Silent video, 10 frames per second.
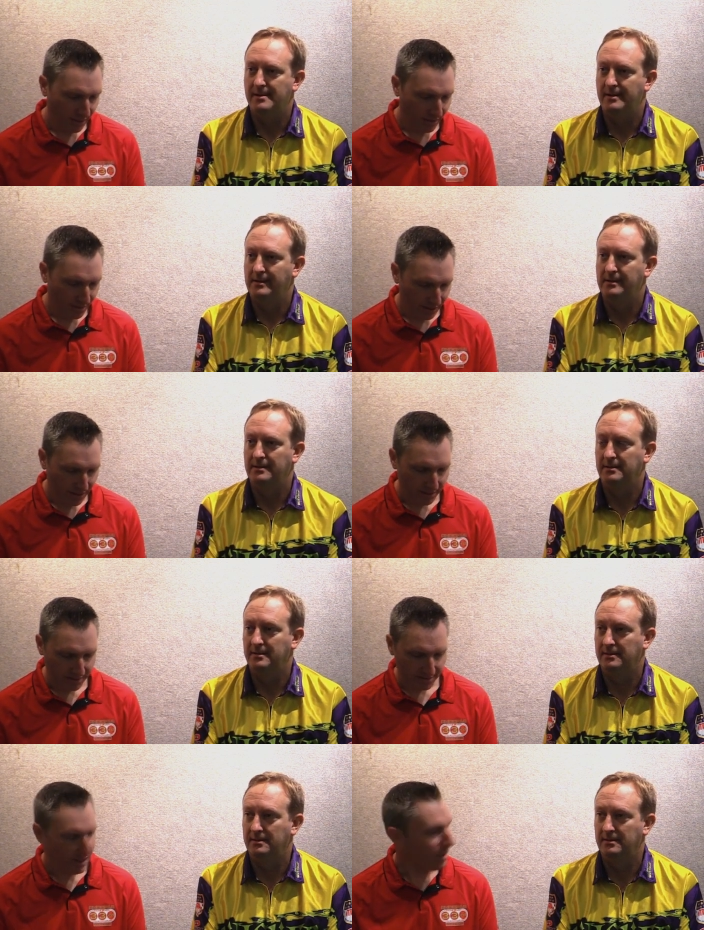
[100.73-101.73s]
Speaker 1: you know it
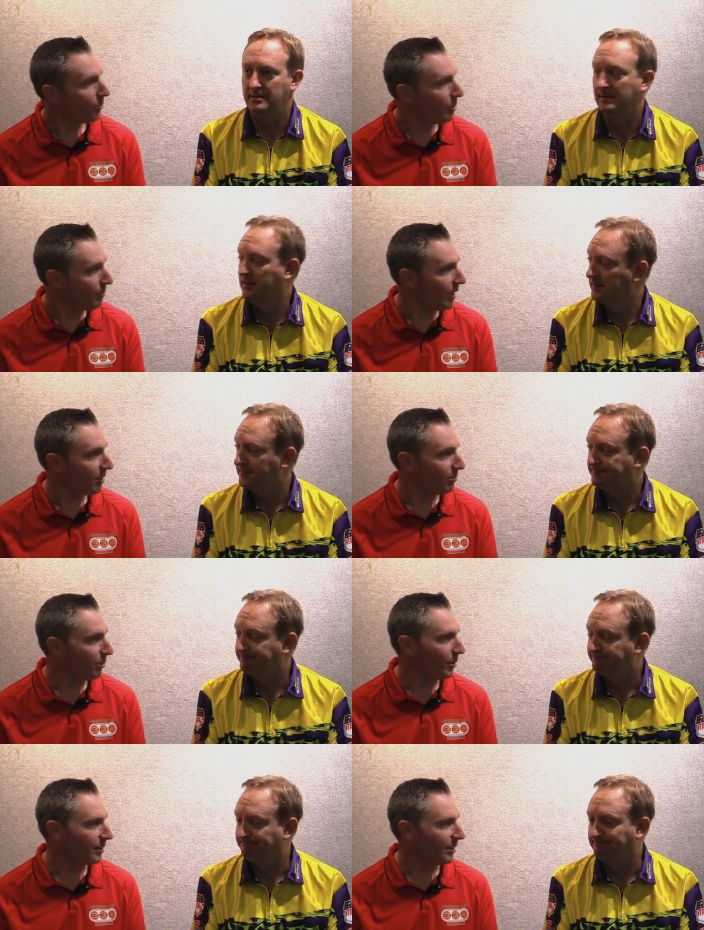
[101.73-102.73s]
kind of went back and
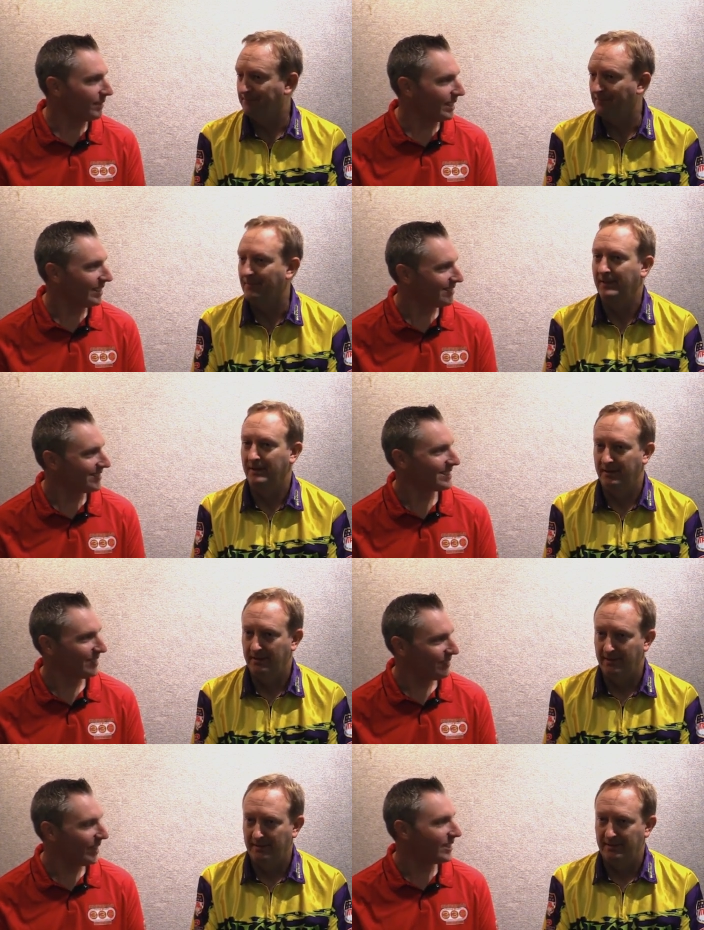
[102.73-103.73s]
forth. I mean, it's
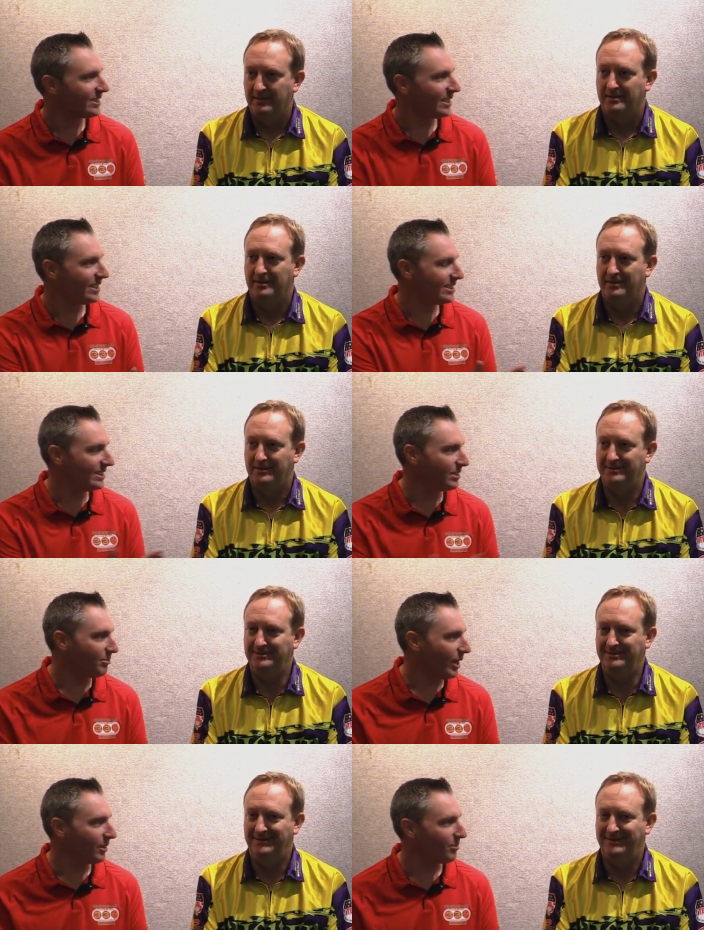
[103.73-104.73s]
a very exciting
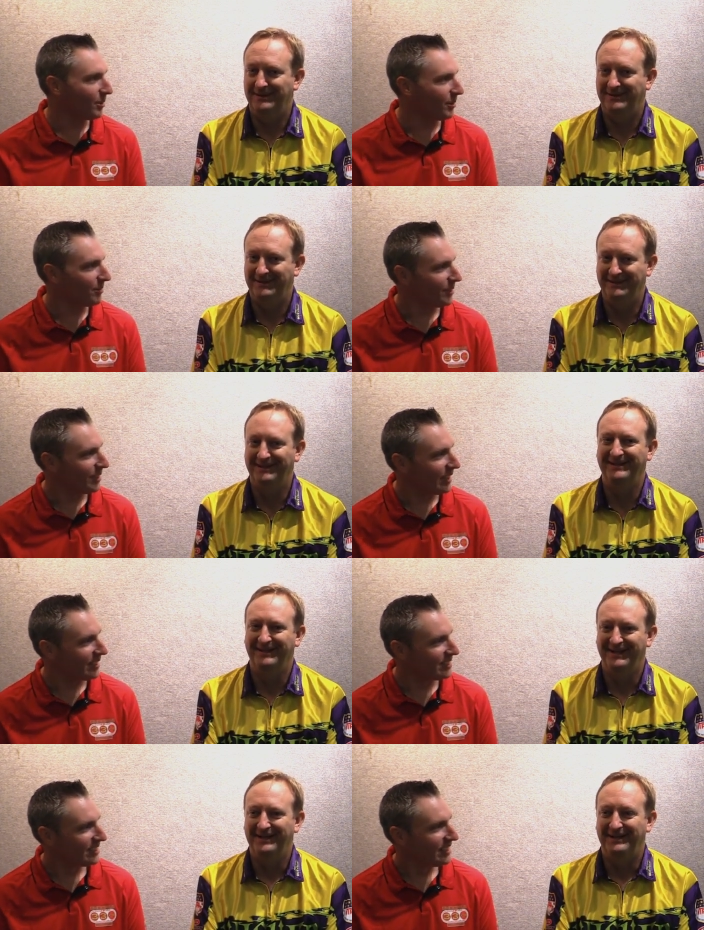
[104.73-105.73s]
season, back and forth for you
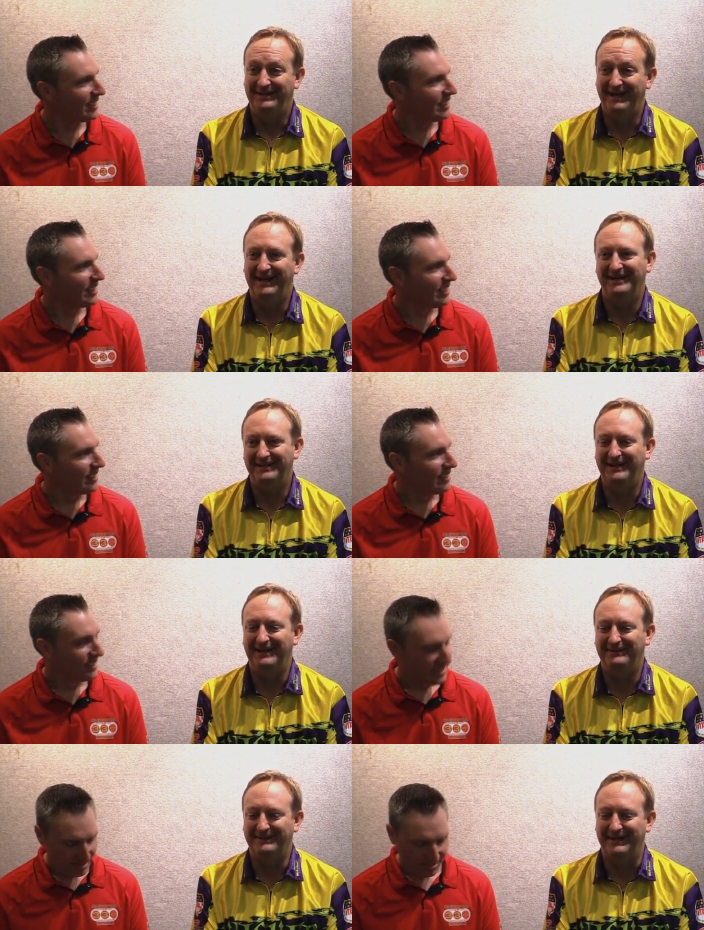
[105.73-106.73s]
guys. Yeah,
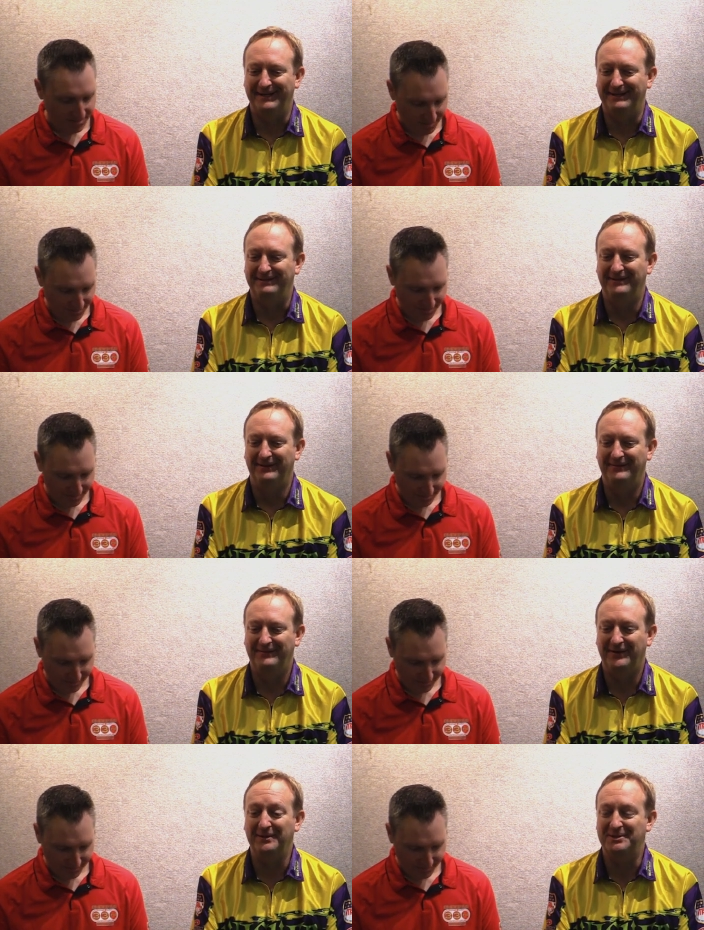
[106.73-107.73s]
Speaker 2: yeah, uh,
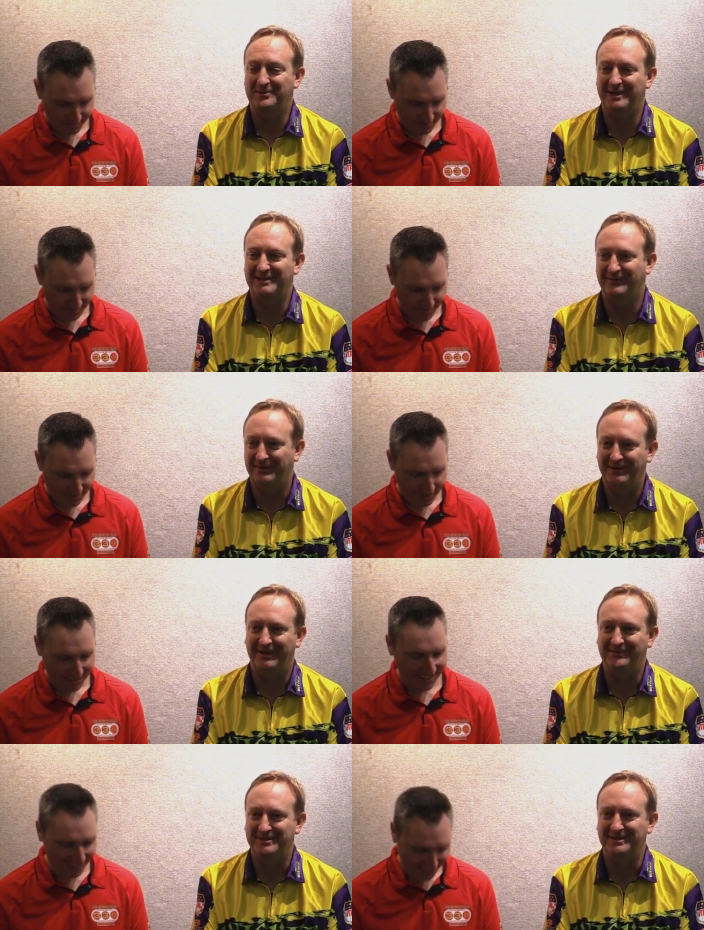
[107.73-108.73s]
fairly stressful,
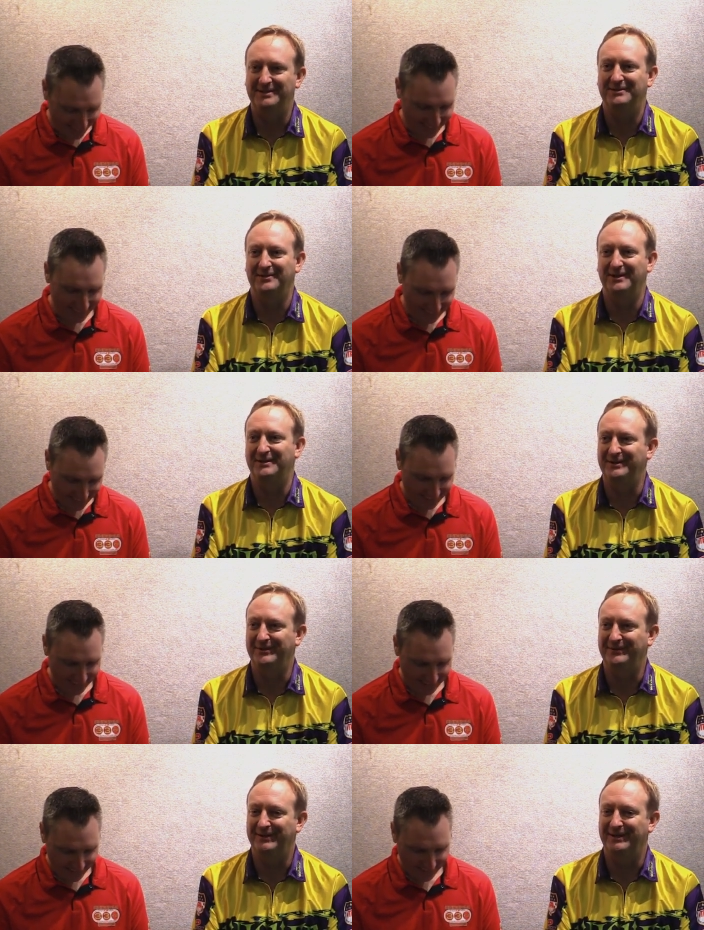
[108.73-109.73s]
obviously, trying
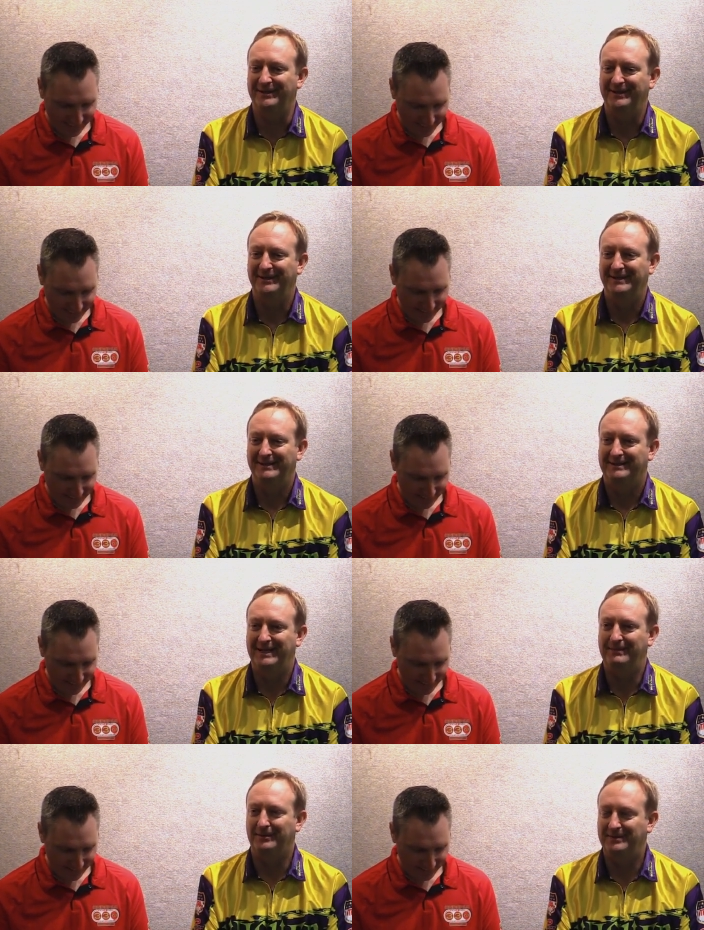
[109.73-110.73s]
to uh,
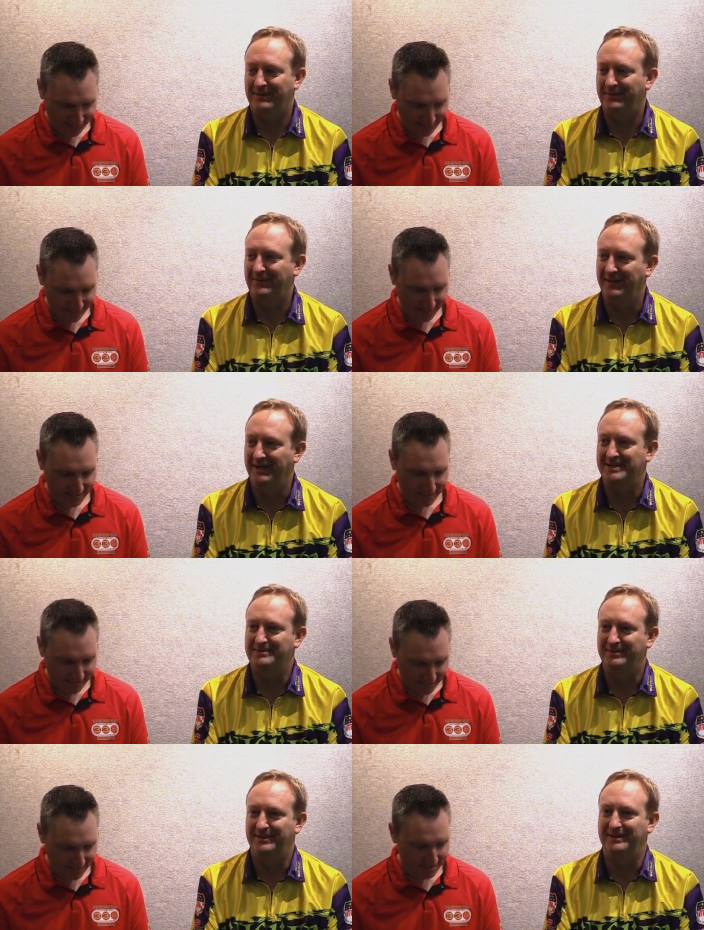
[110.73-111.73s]
keep on top of
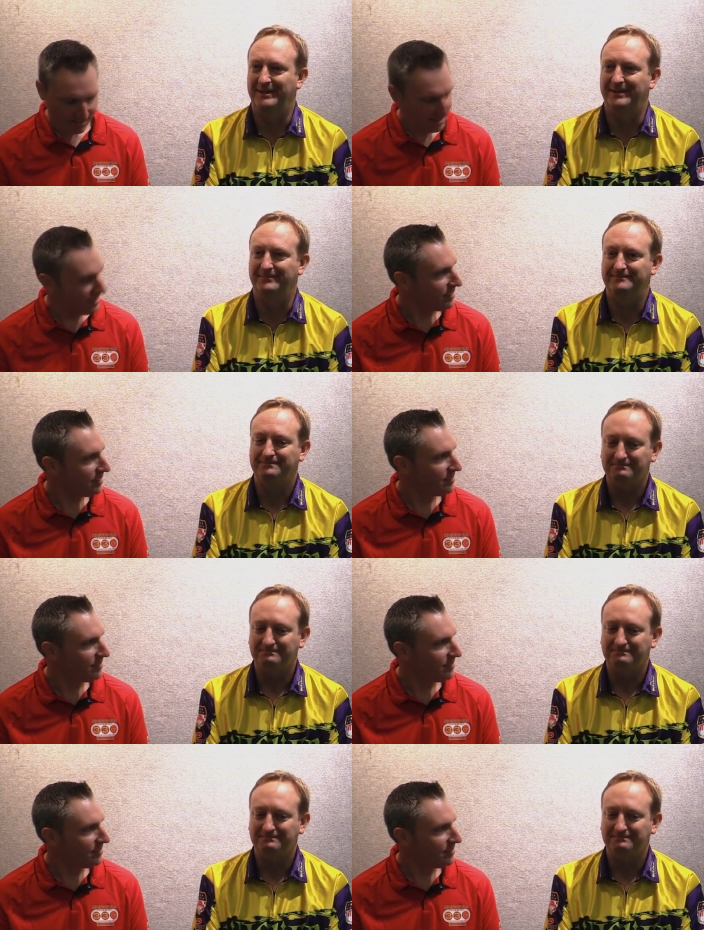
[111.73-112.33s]
things, but um,